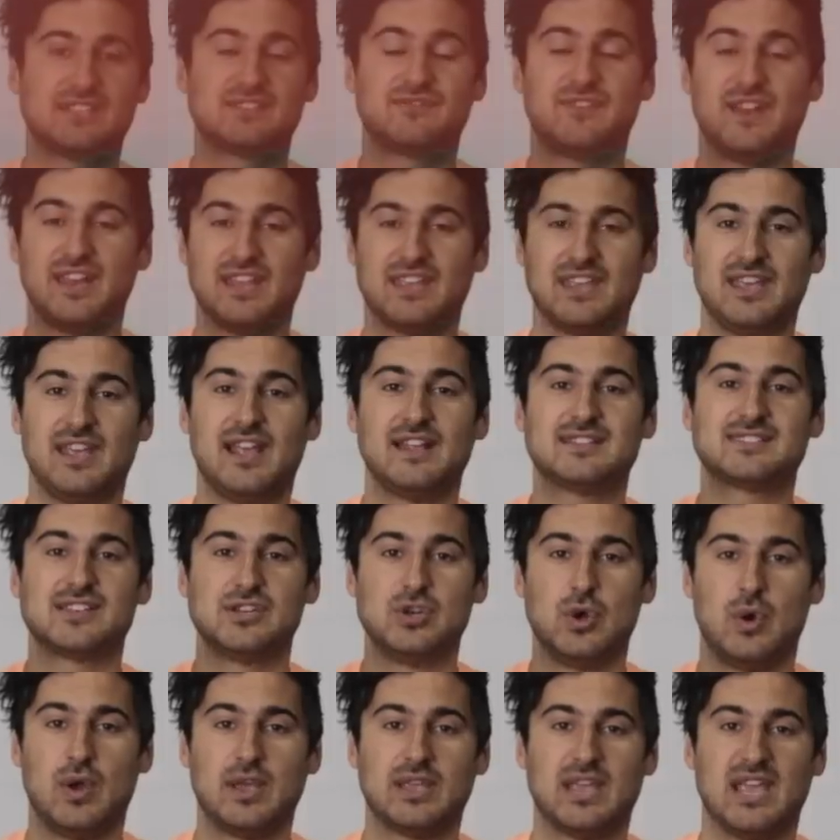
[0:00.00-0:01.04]
It's finicky, it's
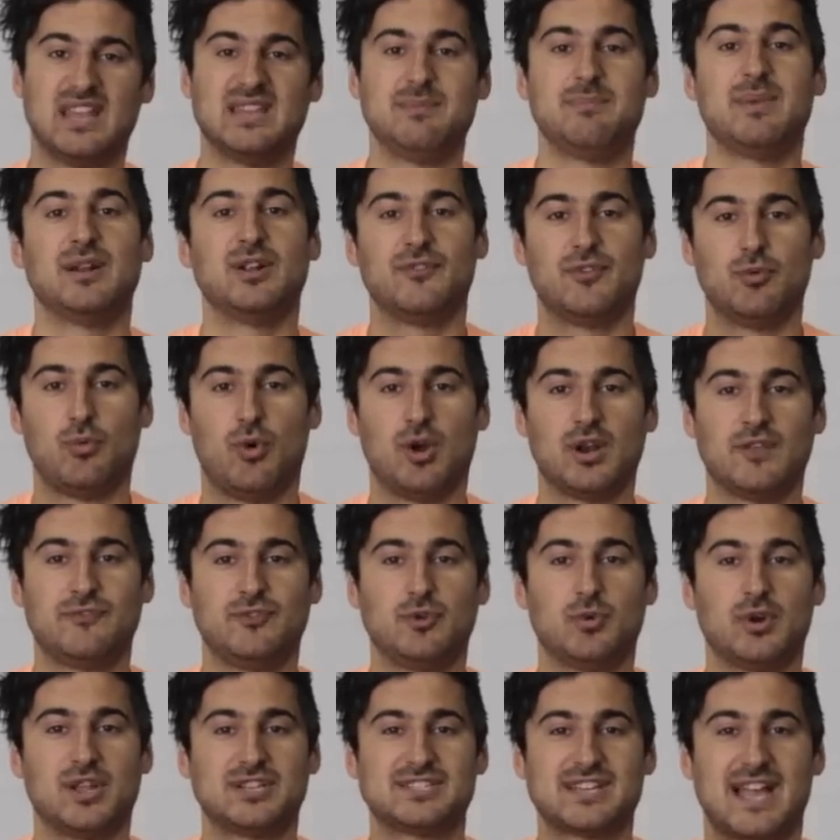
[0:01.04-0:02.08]
annoying. In the middle of the watt,
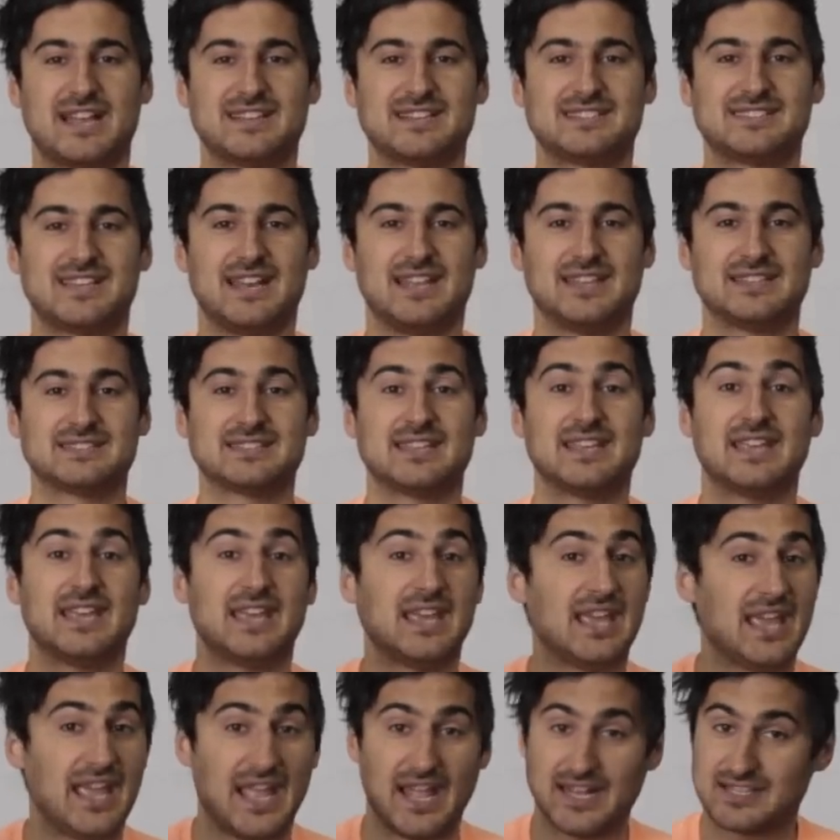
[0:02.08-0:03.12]
if you want to change the settings,
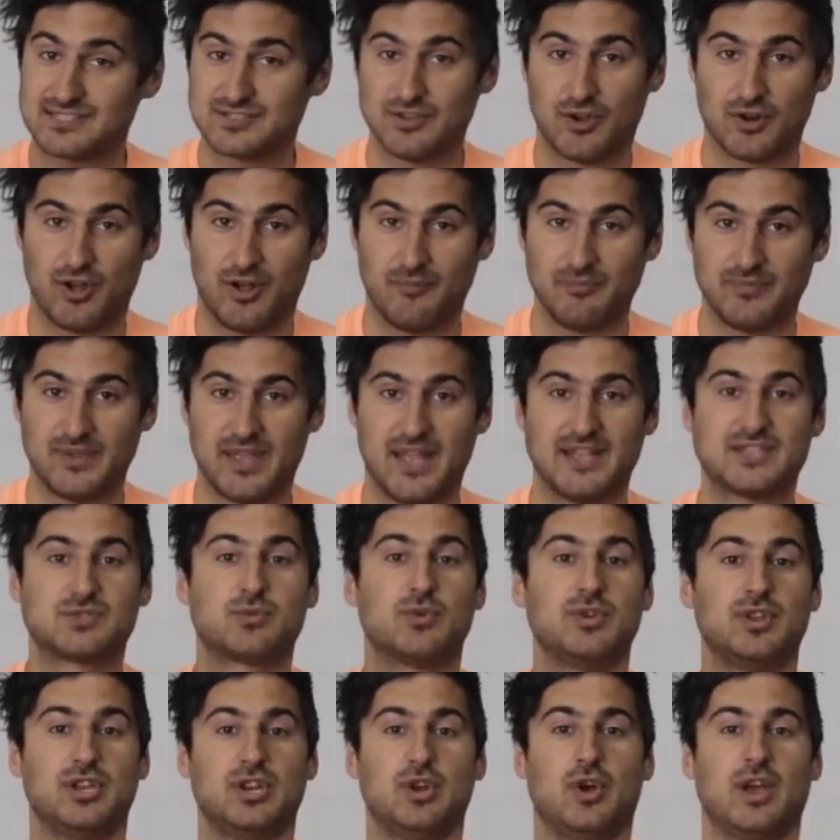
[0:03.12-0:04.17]
it's not on. It's
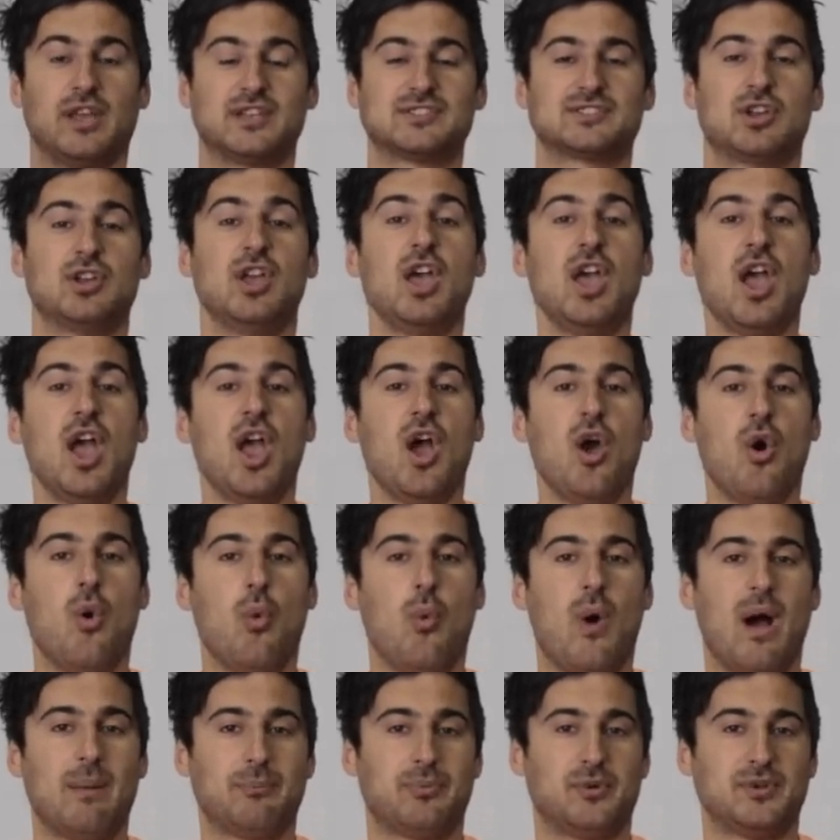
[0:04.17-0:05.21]
really annoying. So
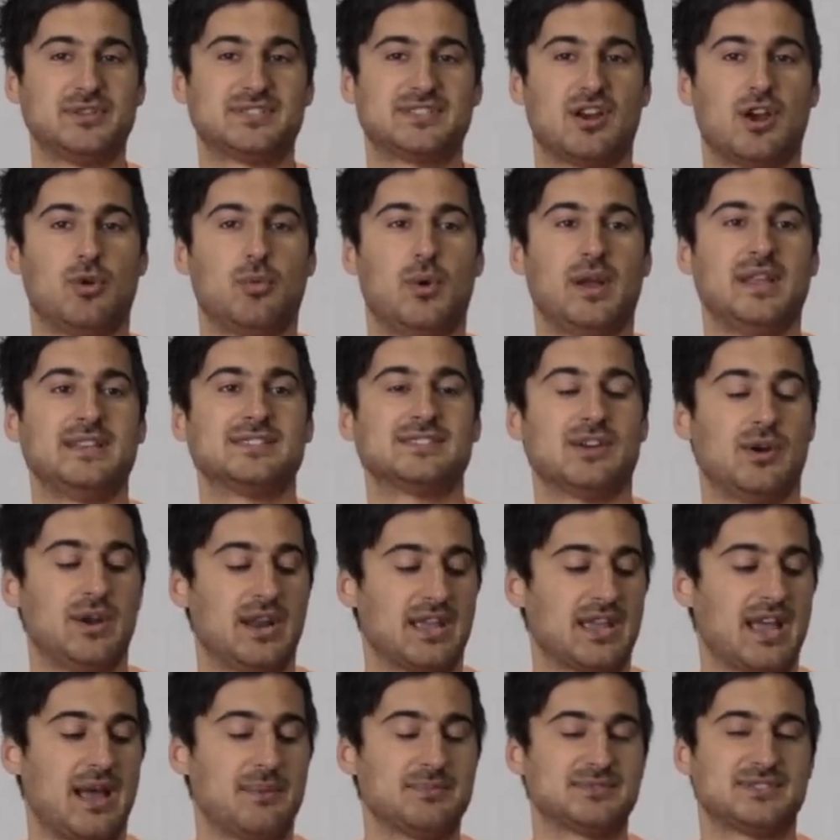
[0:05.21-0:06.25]
1.0 wins when
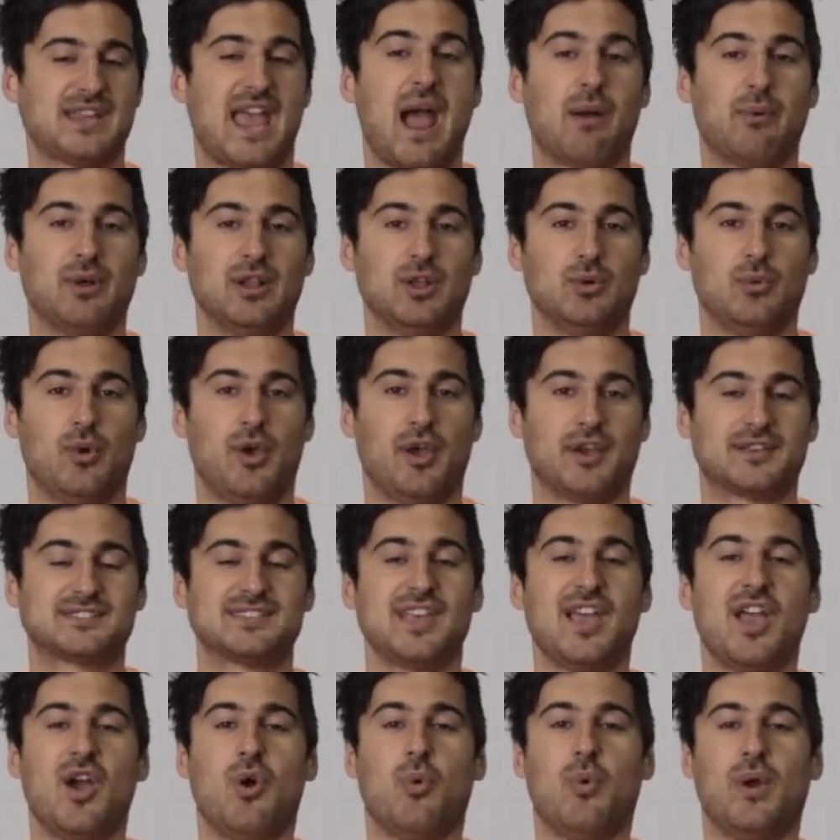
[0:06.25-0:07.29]
it comes to how well it works.
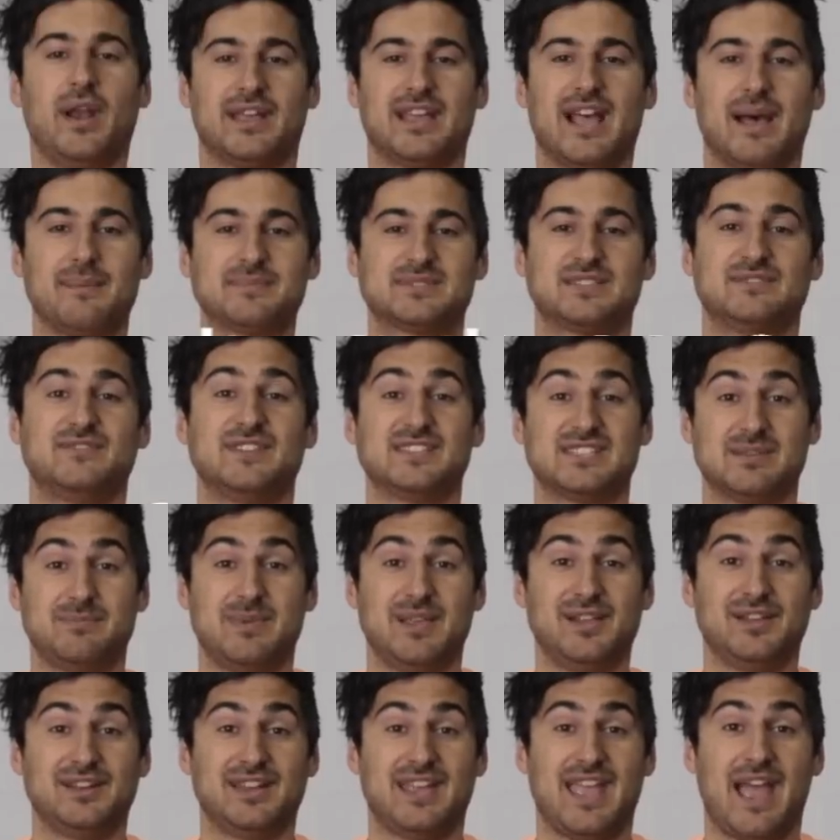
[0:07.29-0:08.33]
When it comes to
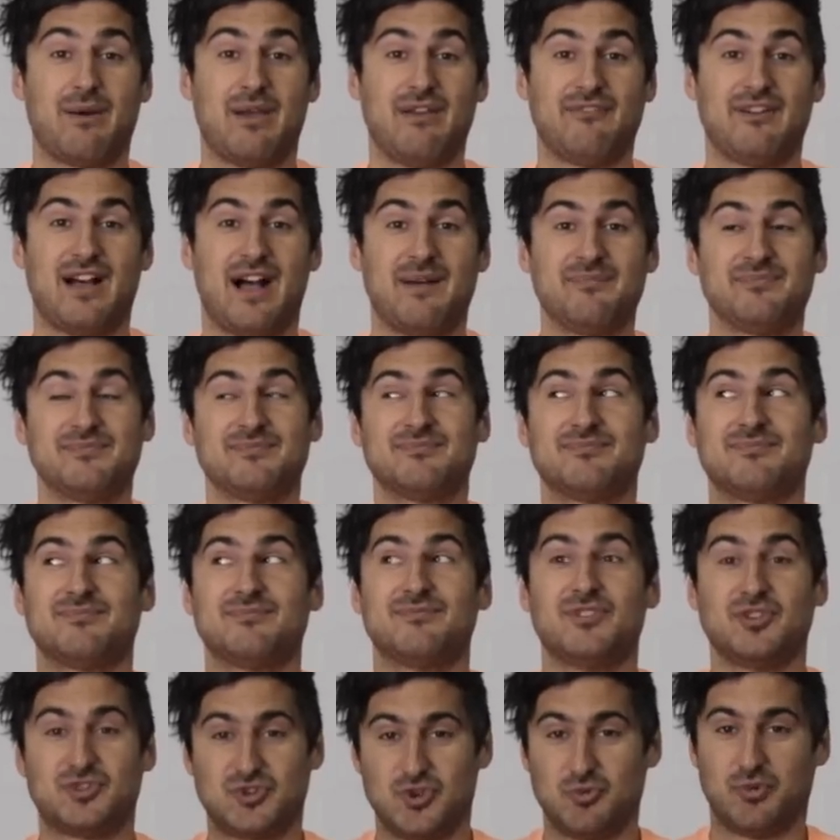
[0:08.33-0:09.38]
visibility, however,
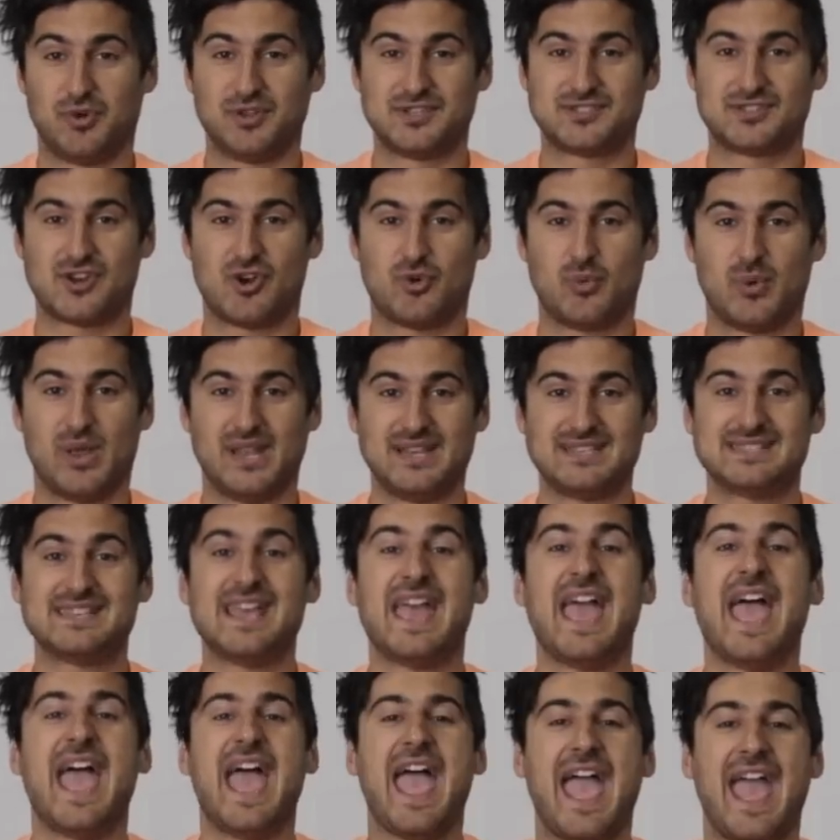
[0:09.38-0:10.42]
the 2.0 wins
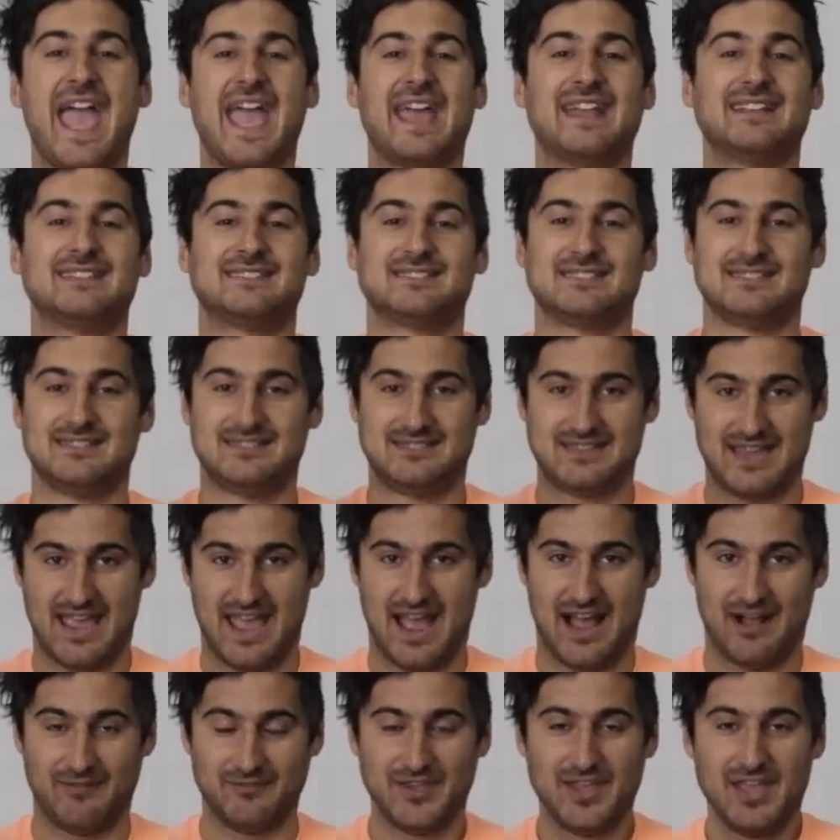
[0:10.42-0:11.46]
hands
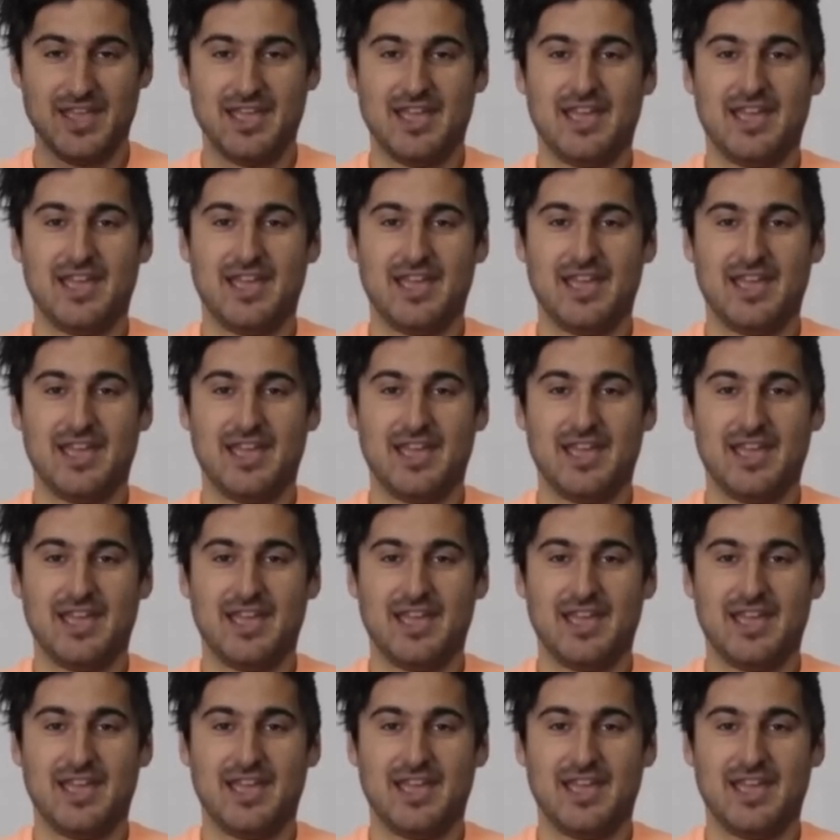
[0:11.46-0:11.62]
down.